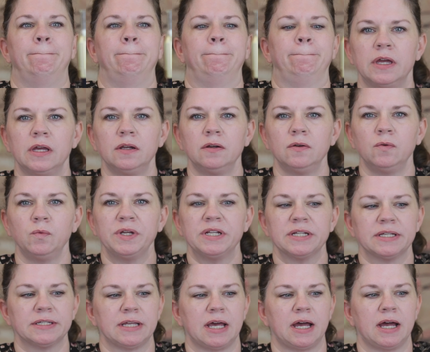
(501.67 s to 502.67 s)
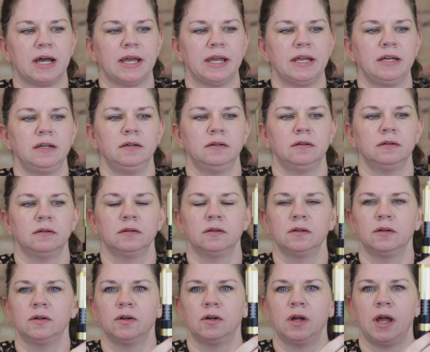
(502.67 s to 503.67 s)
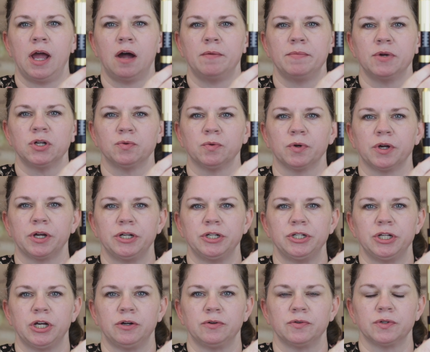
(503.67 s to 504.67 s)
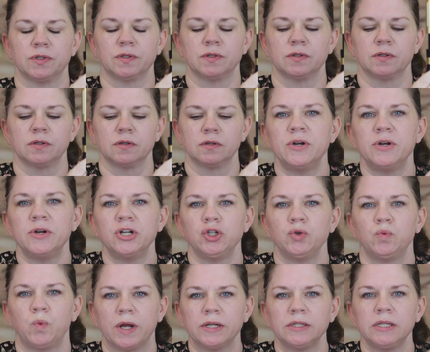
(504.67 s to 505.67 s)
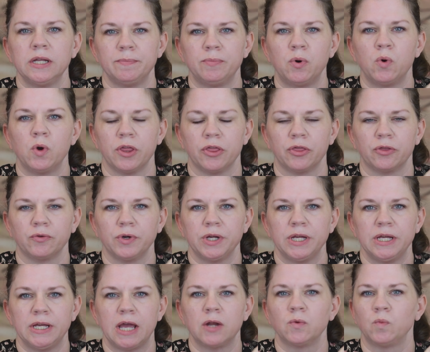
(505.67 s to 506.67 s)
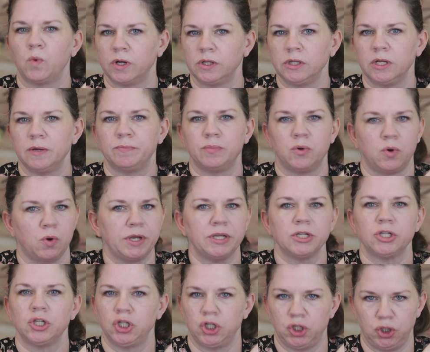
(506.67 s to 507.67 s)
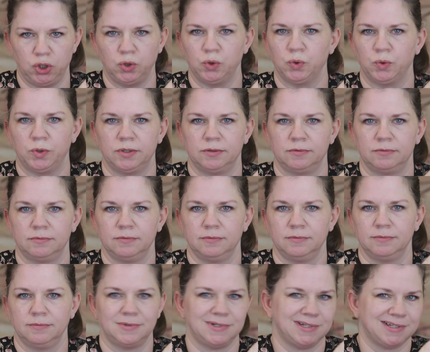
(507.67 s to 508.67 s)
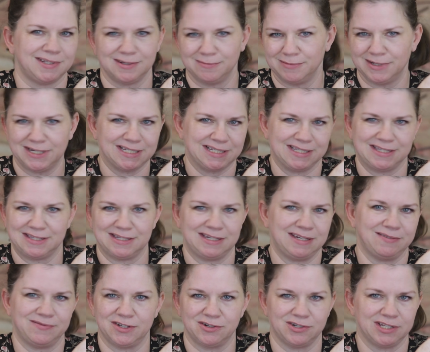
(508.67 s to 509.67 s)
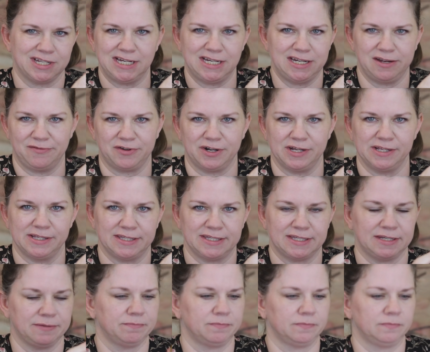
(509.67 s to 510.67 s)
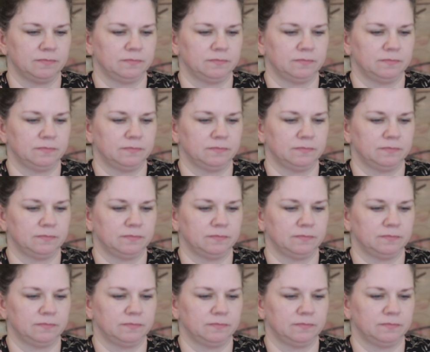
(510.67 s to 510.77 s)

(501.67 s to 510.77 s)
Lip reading: Then we decide how much we're going to dose. I'm going to do one lip 0.3 and one lip 0.2. Just so we can see if there's any difference.